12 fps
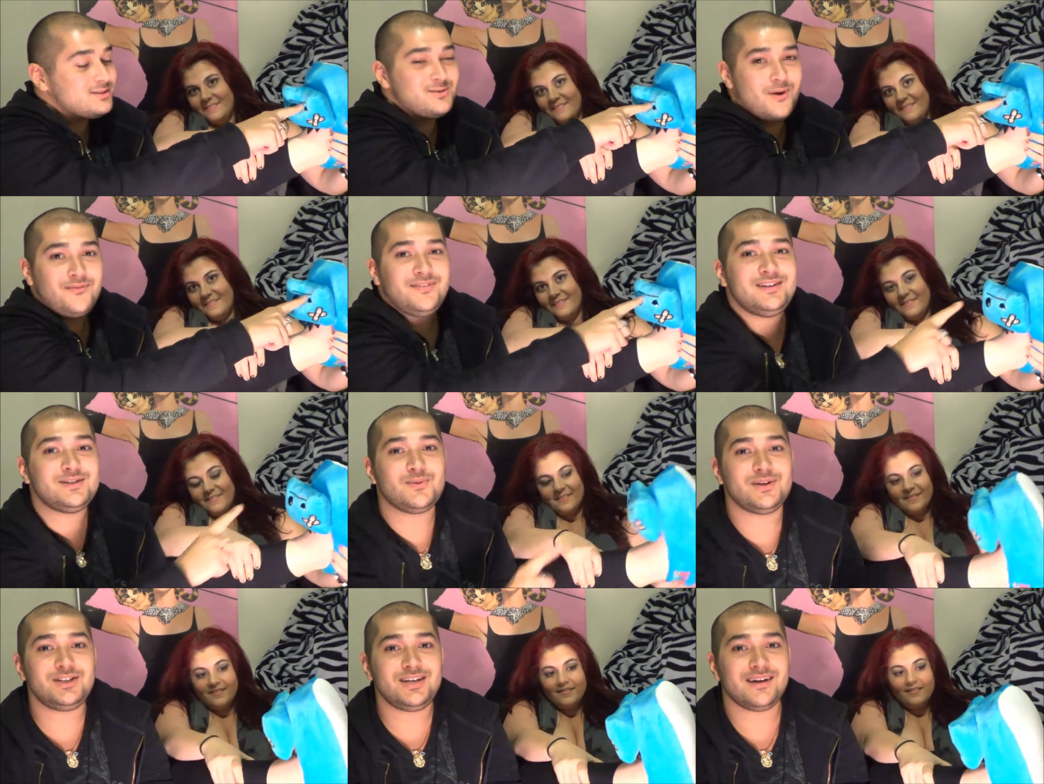Speaker 1: soft and
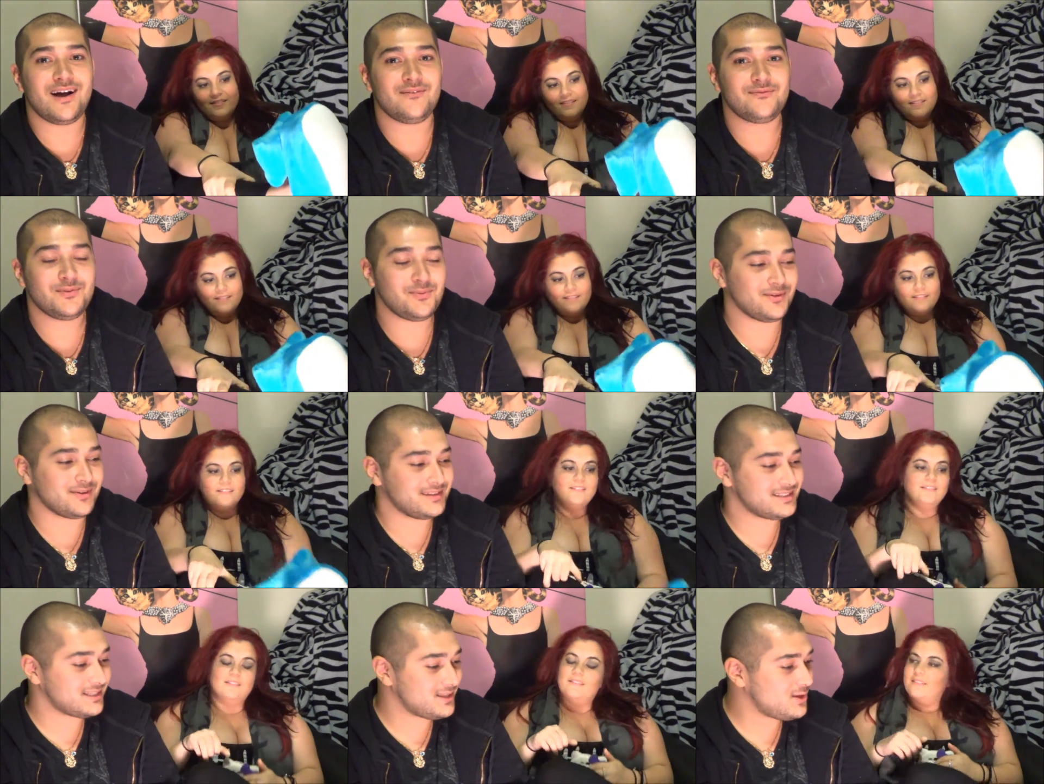squishy and comfortable.
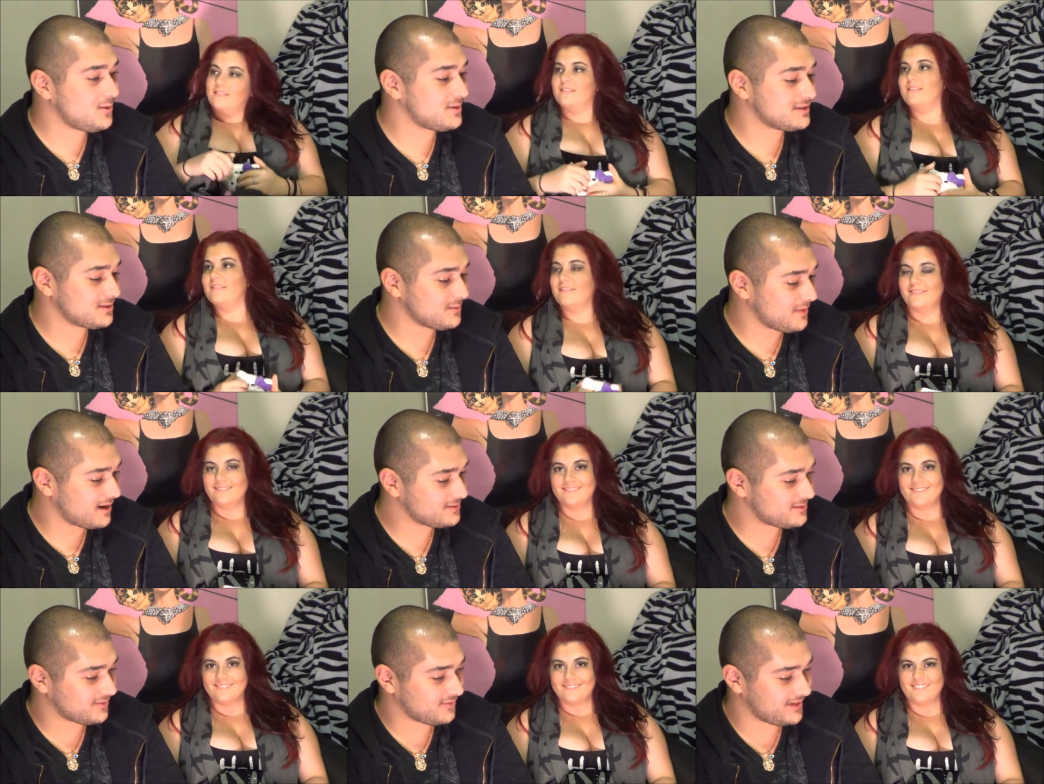It's like the cutest little
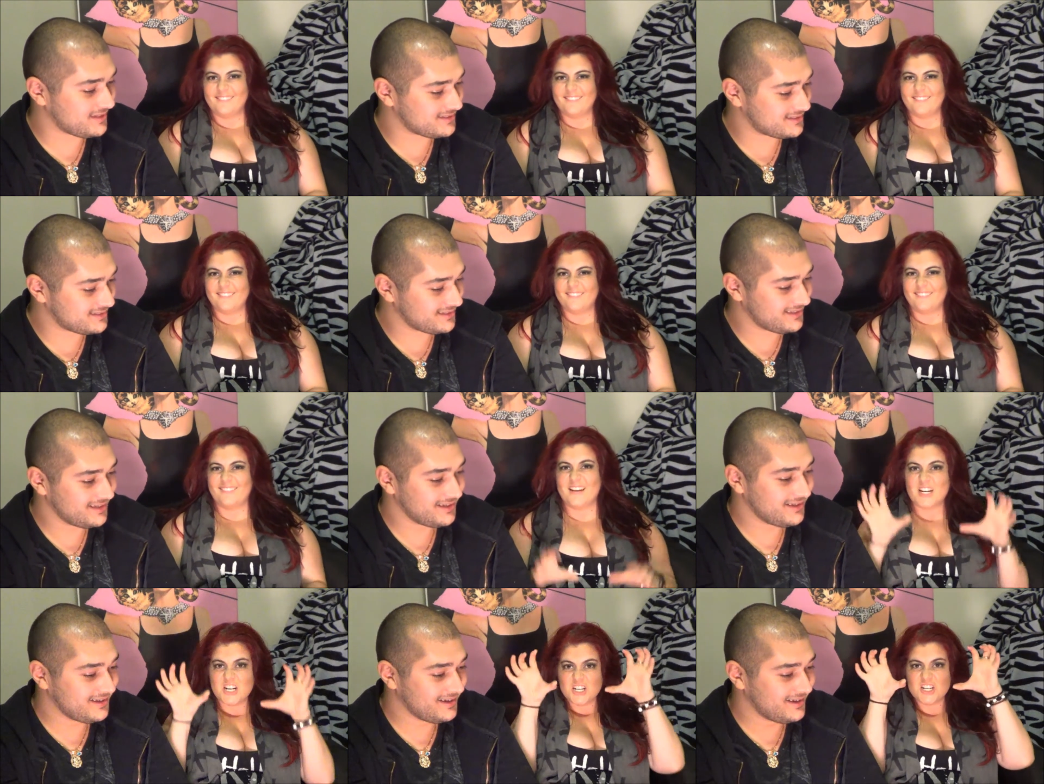monster face.
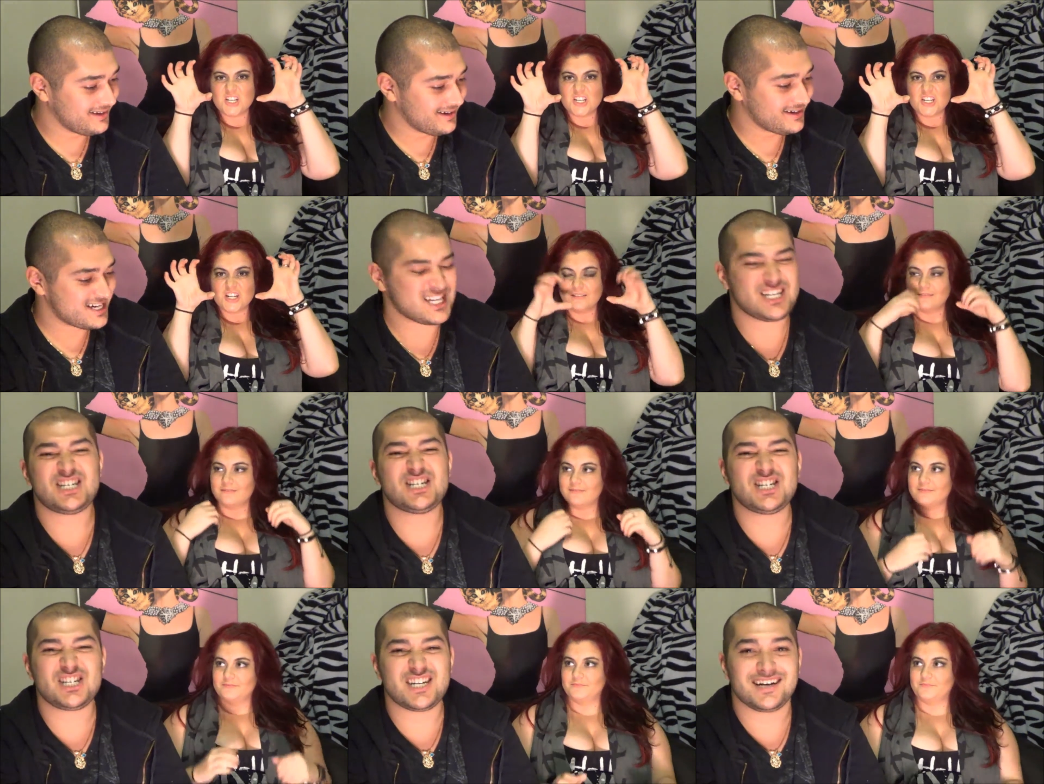
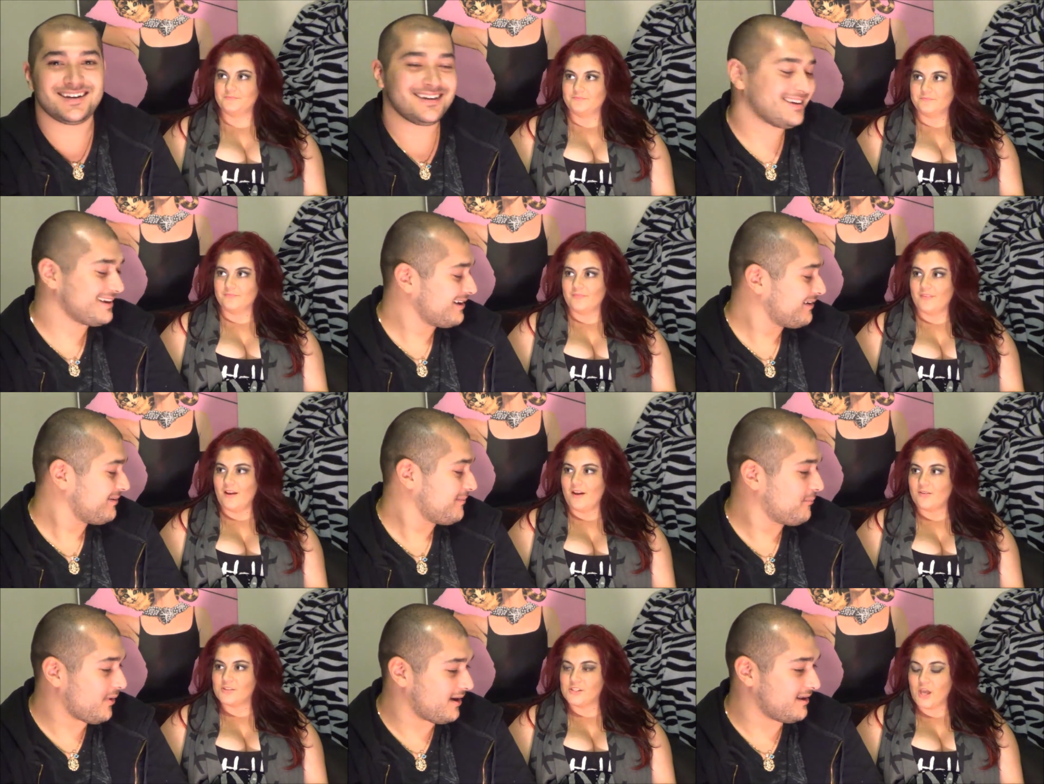Urgh.
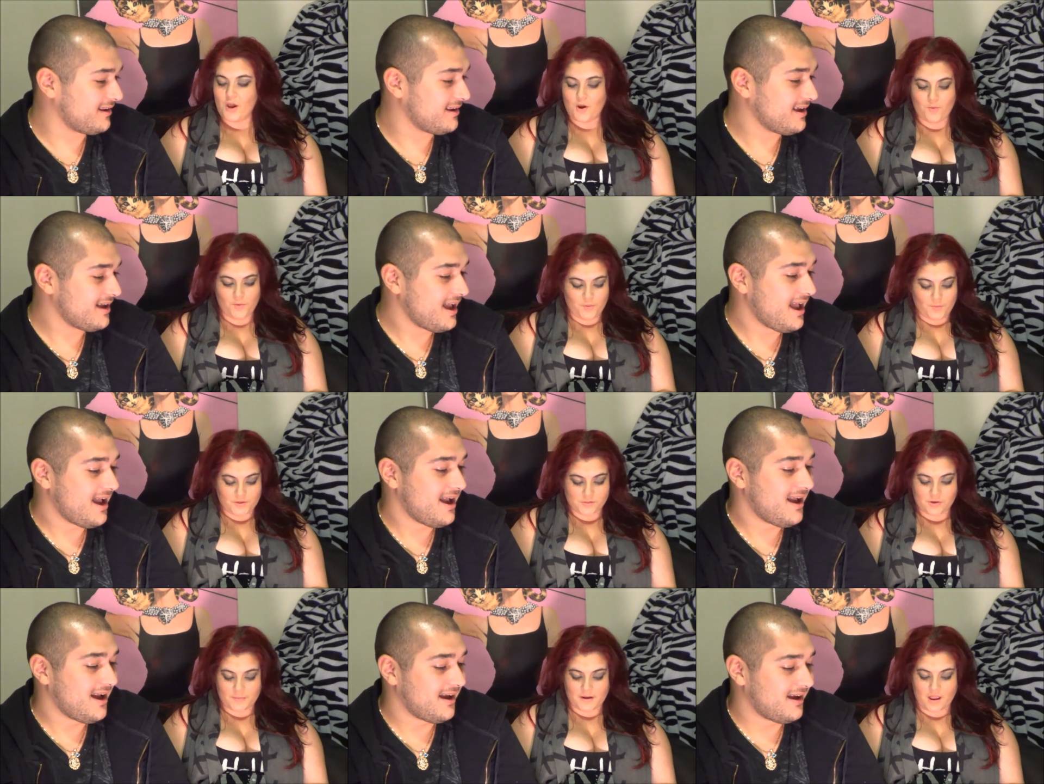
Speaker 2: But, so, what do we want to
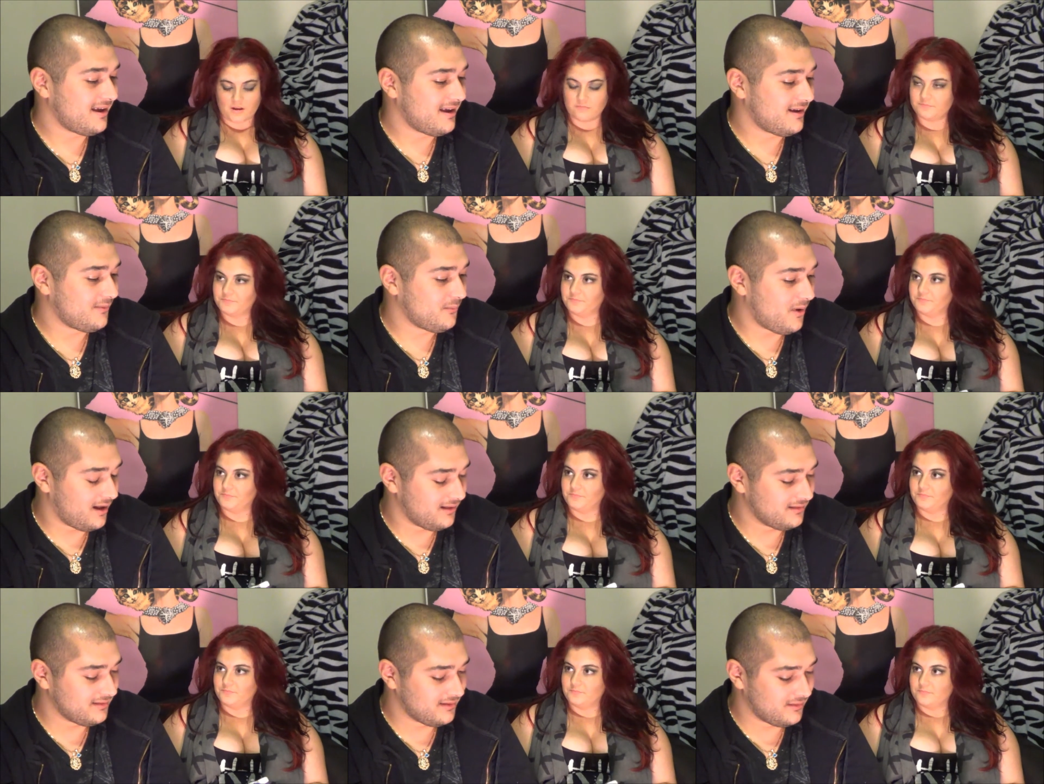talk about now?
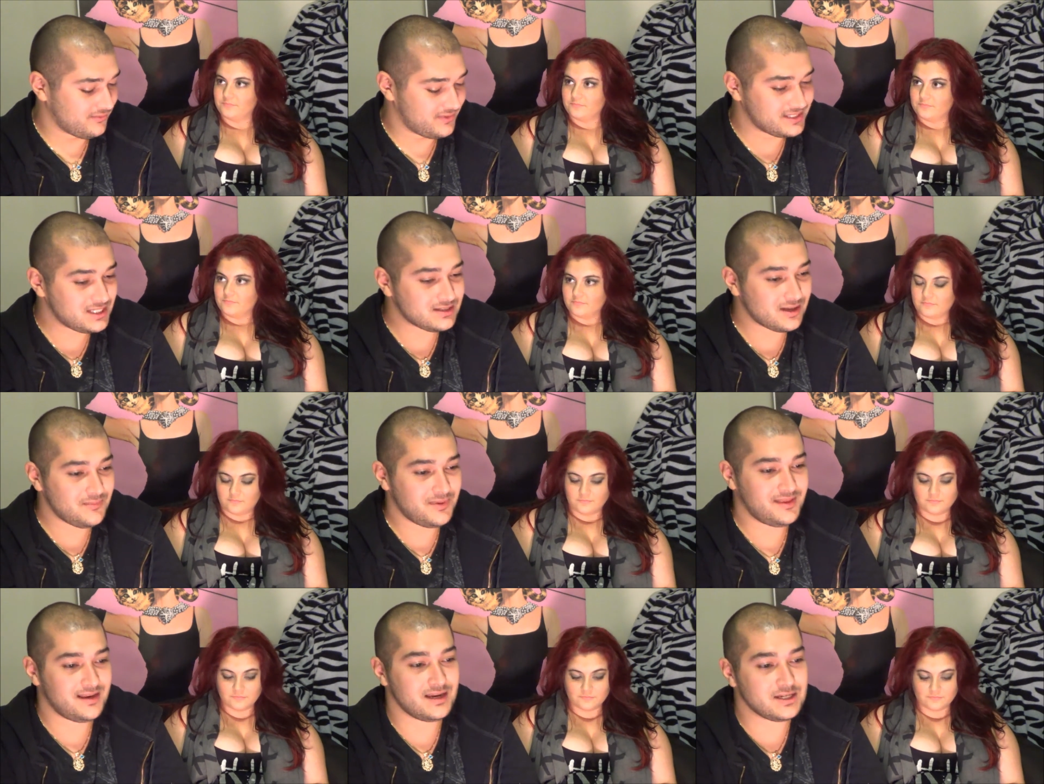
Speaker 1: Well, this is going to be
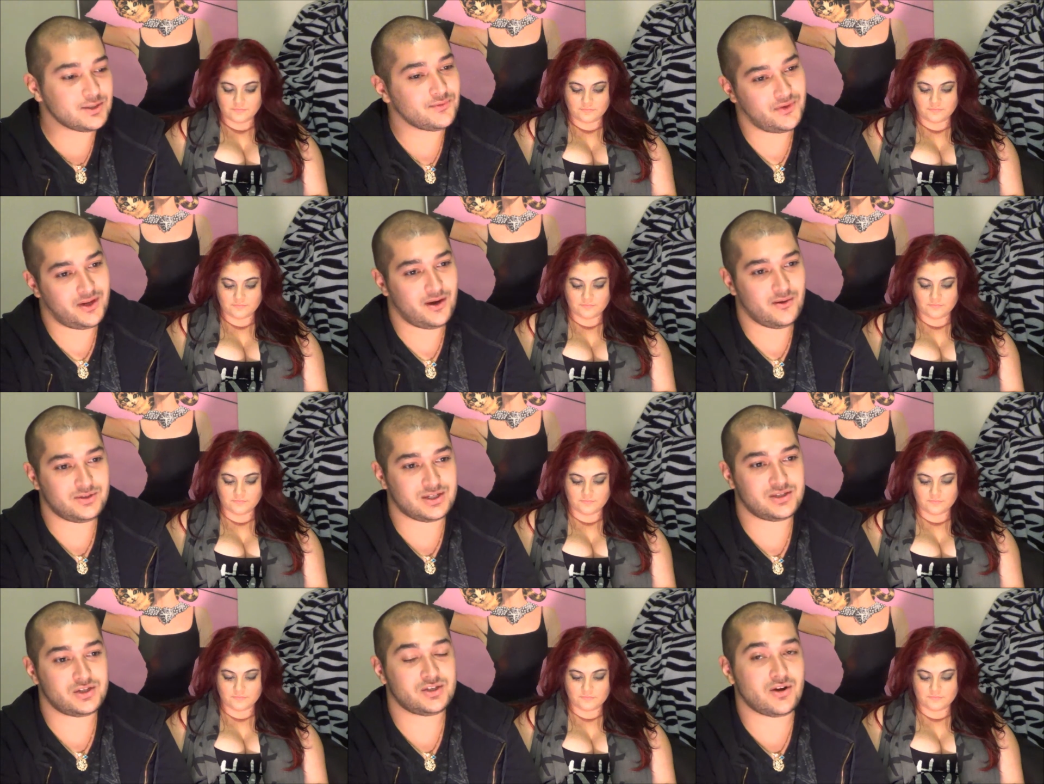the initial video
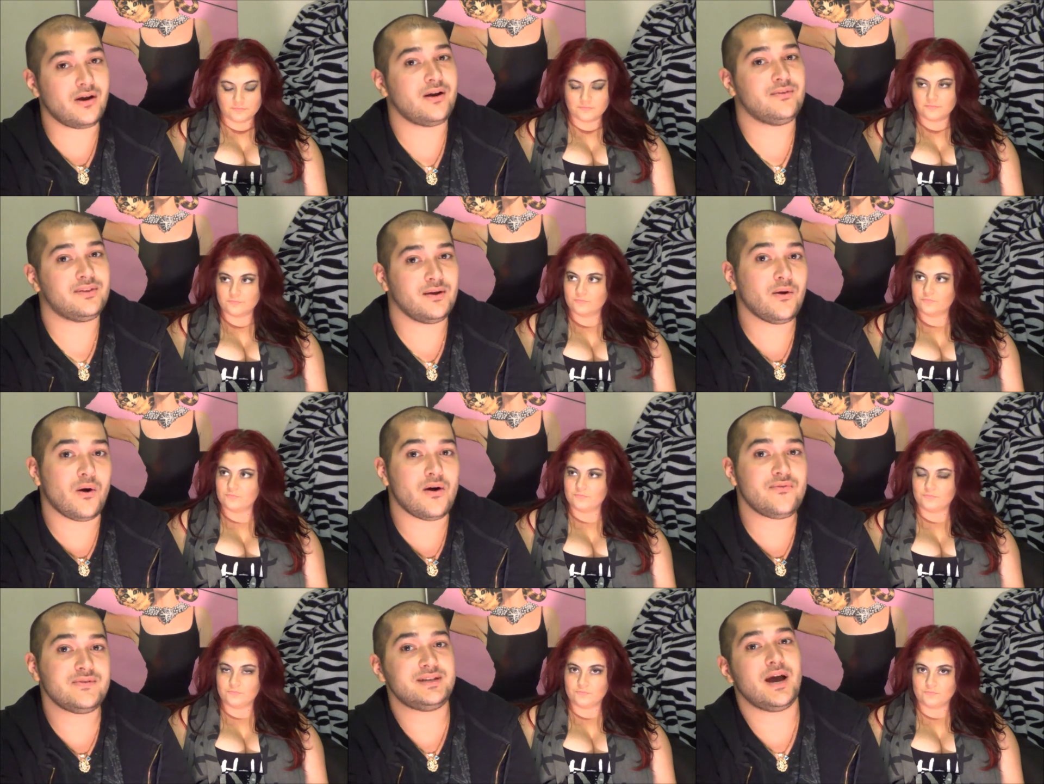just to start everything
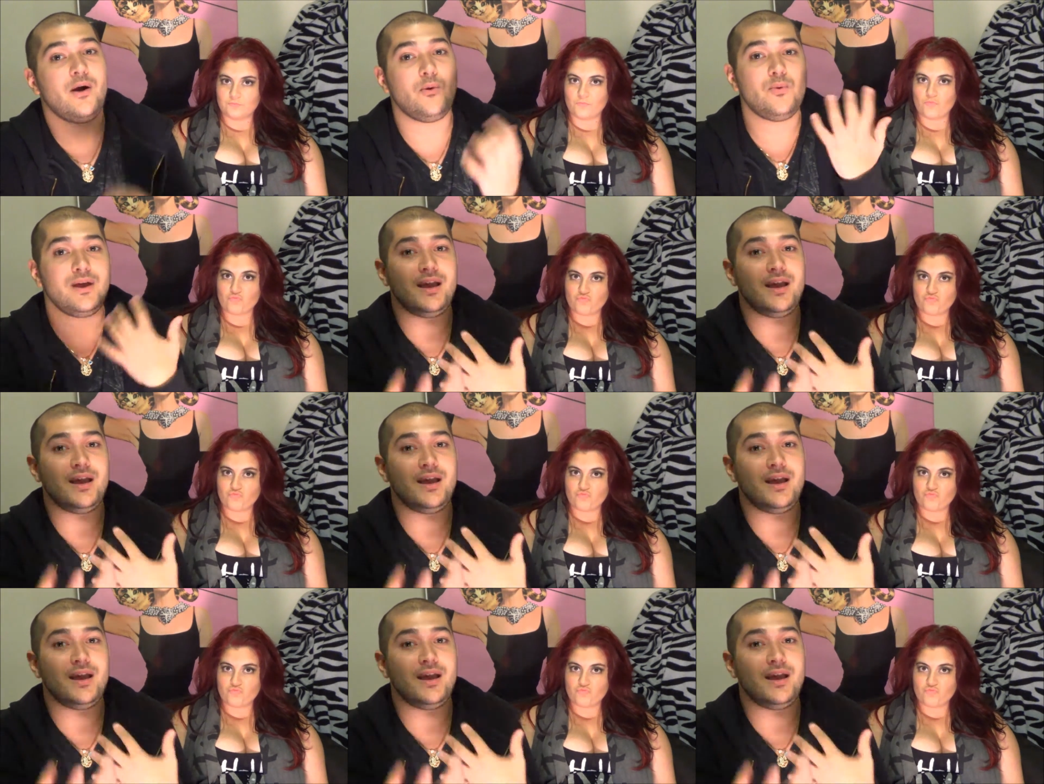off until we